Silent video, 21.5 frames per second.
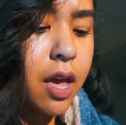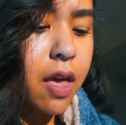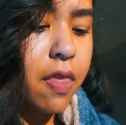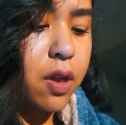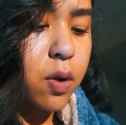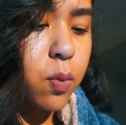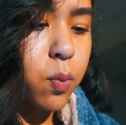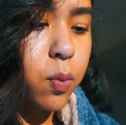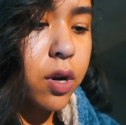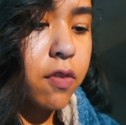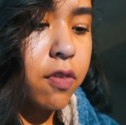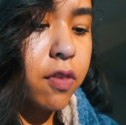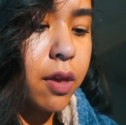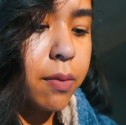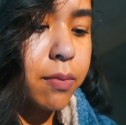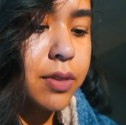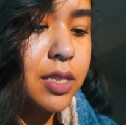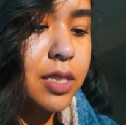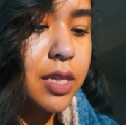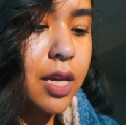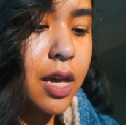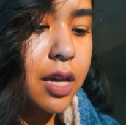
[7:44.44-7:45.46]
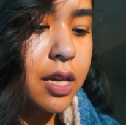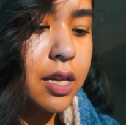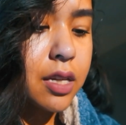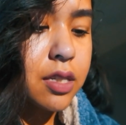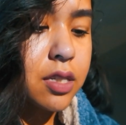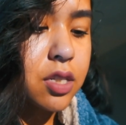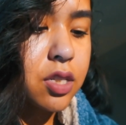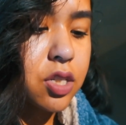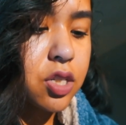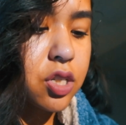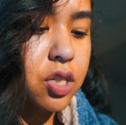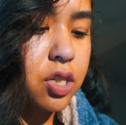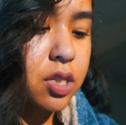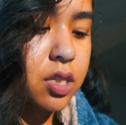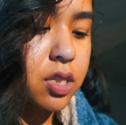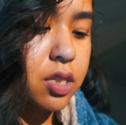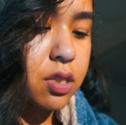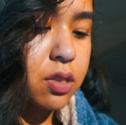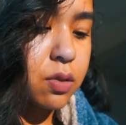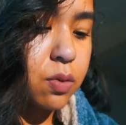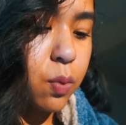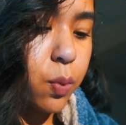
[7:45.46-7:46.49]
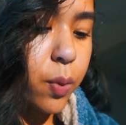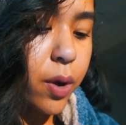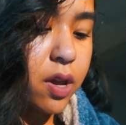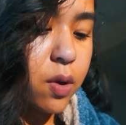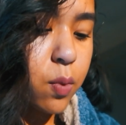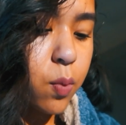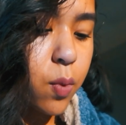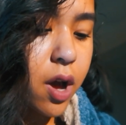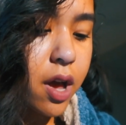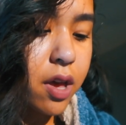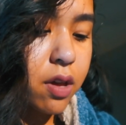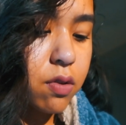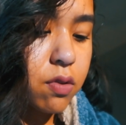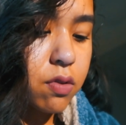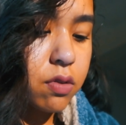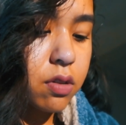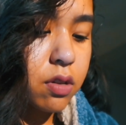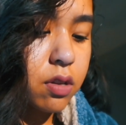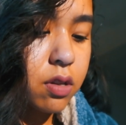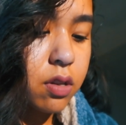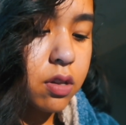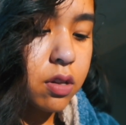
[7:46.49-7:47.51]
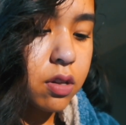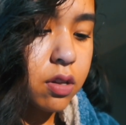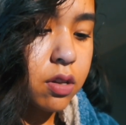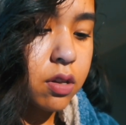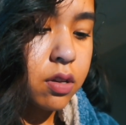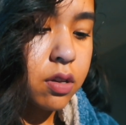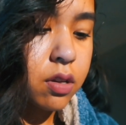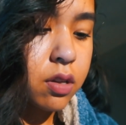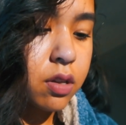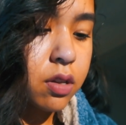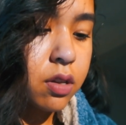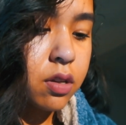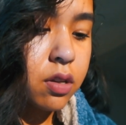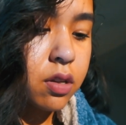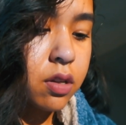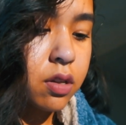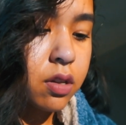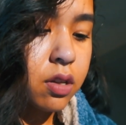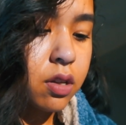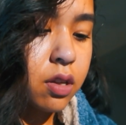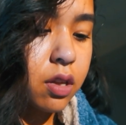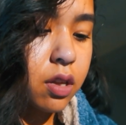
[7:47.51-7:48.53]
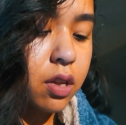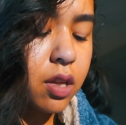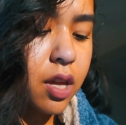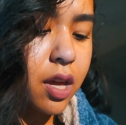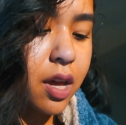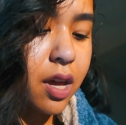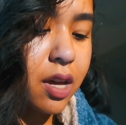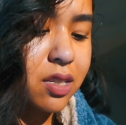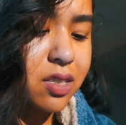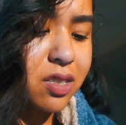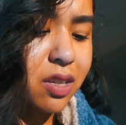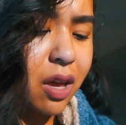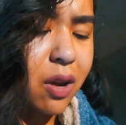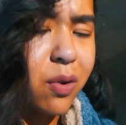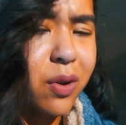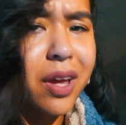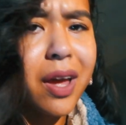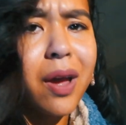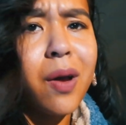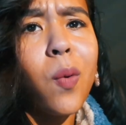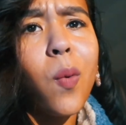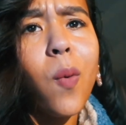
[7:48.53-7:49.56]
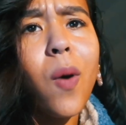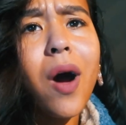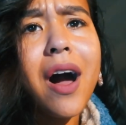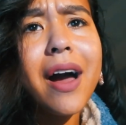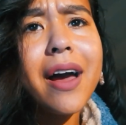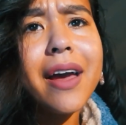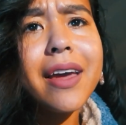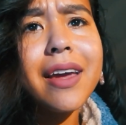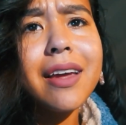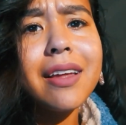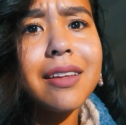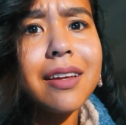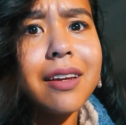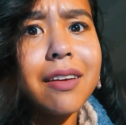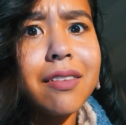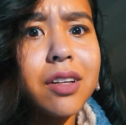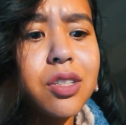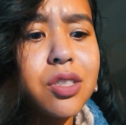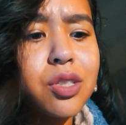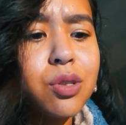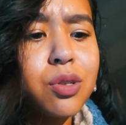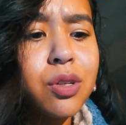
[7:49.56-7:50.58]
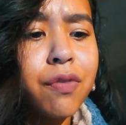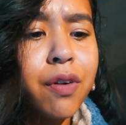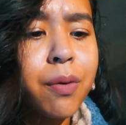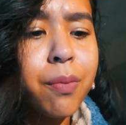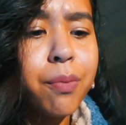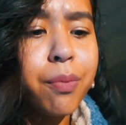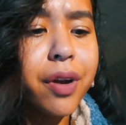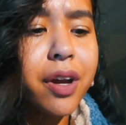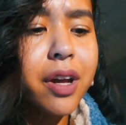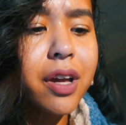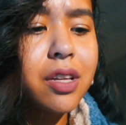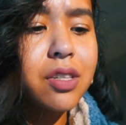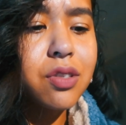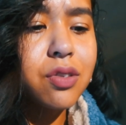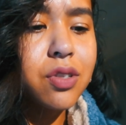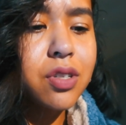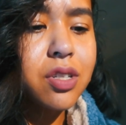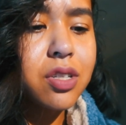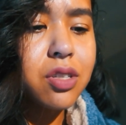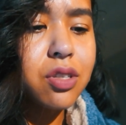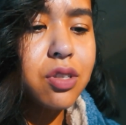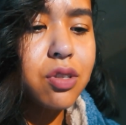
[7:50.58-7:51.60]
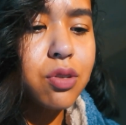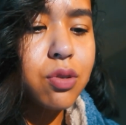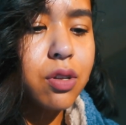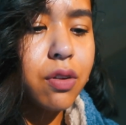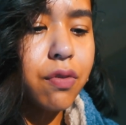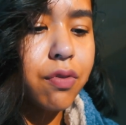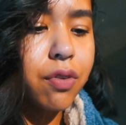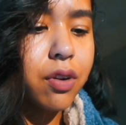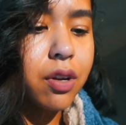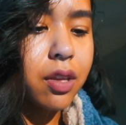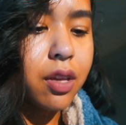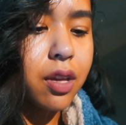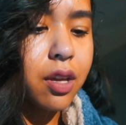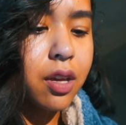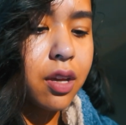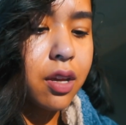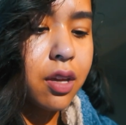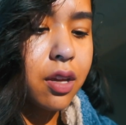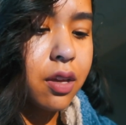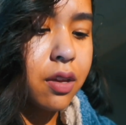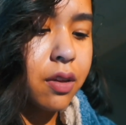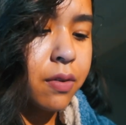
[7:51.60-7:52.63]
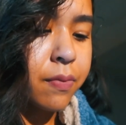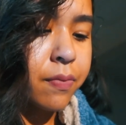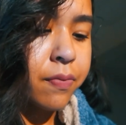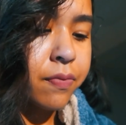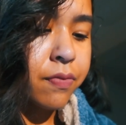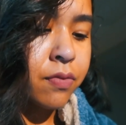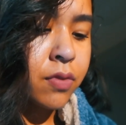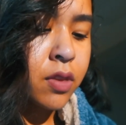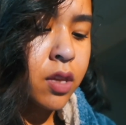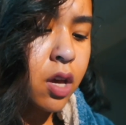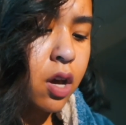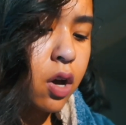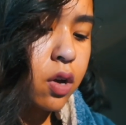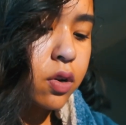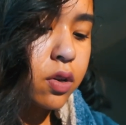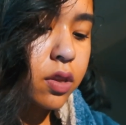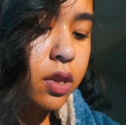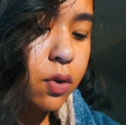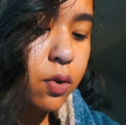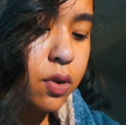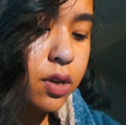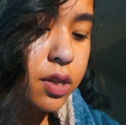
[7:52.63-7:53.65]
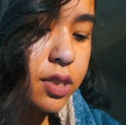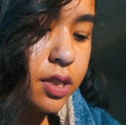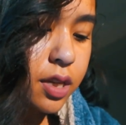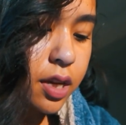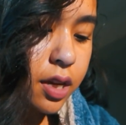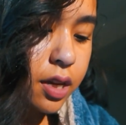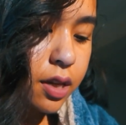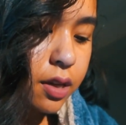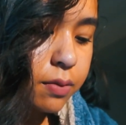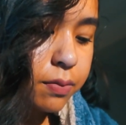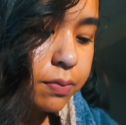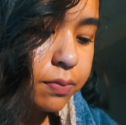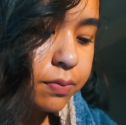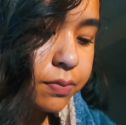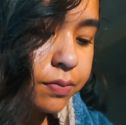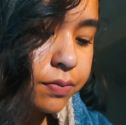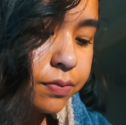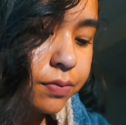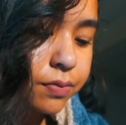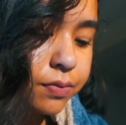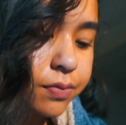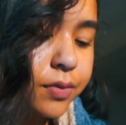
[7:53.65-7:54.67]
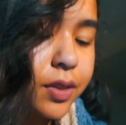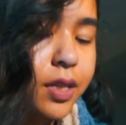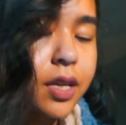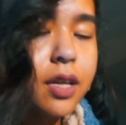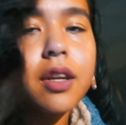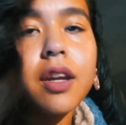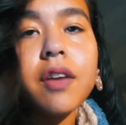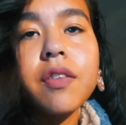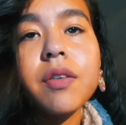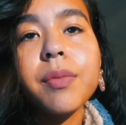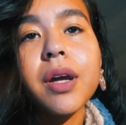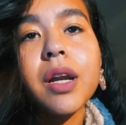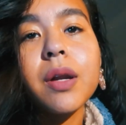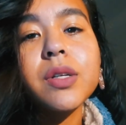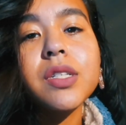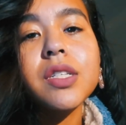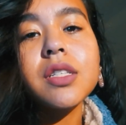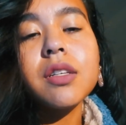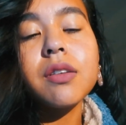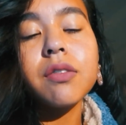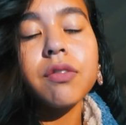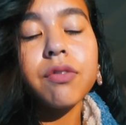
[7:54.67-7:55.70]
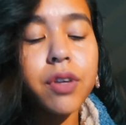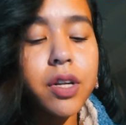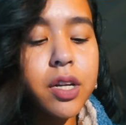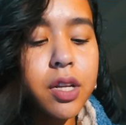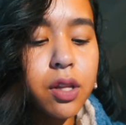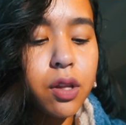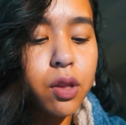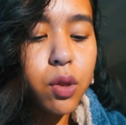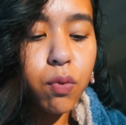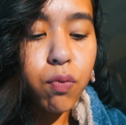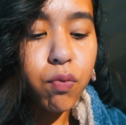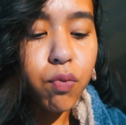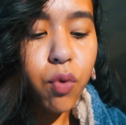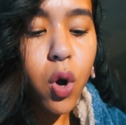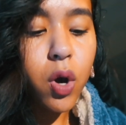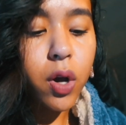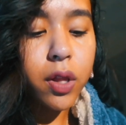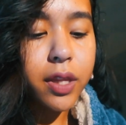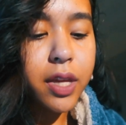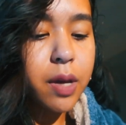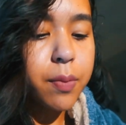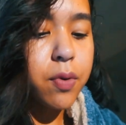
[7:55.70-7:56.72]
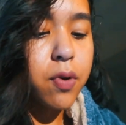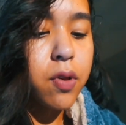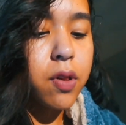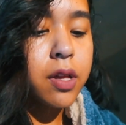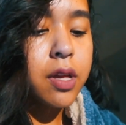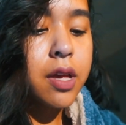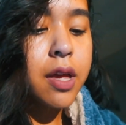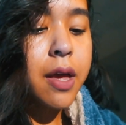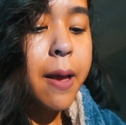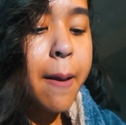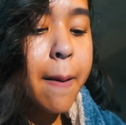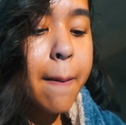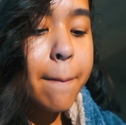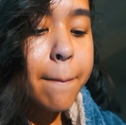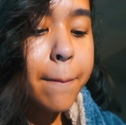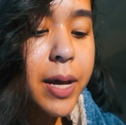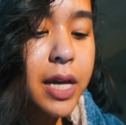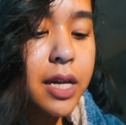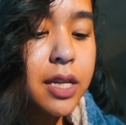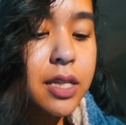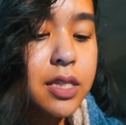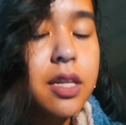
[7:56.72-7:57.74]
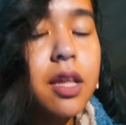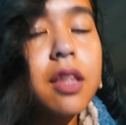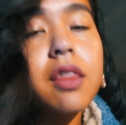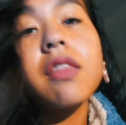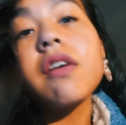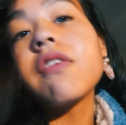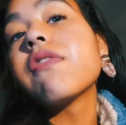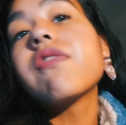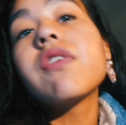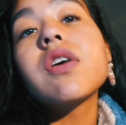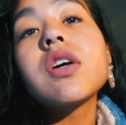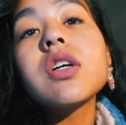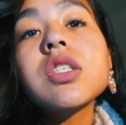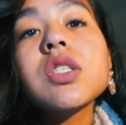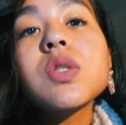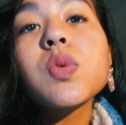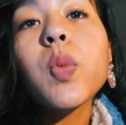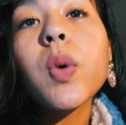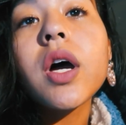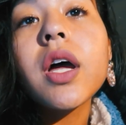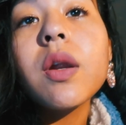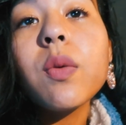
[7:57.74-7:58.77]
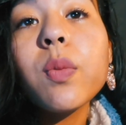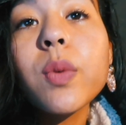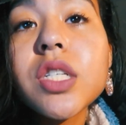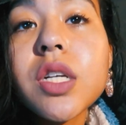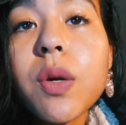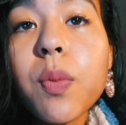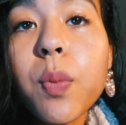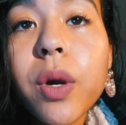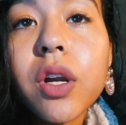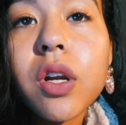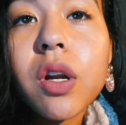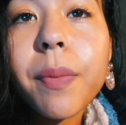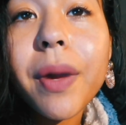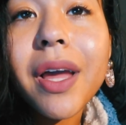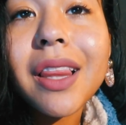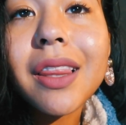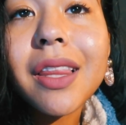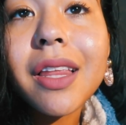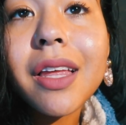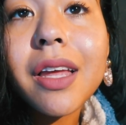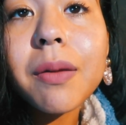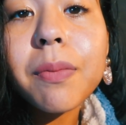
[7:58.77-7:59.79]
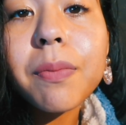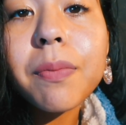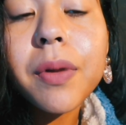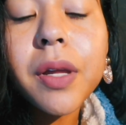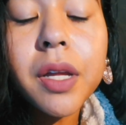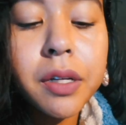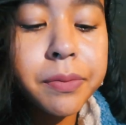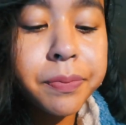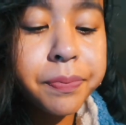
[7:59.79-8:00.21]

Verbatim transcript: And then one of them says just Wet and Wild. Yes, I don't get why. Like if they're two different brands or just two different like I don't they all say it? Never mind, I was just reading the wrong label. But the first one, which I'm wearing on my lip,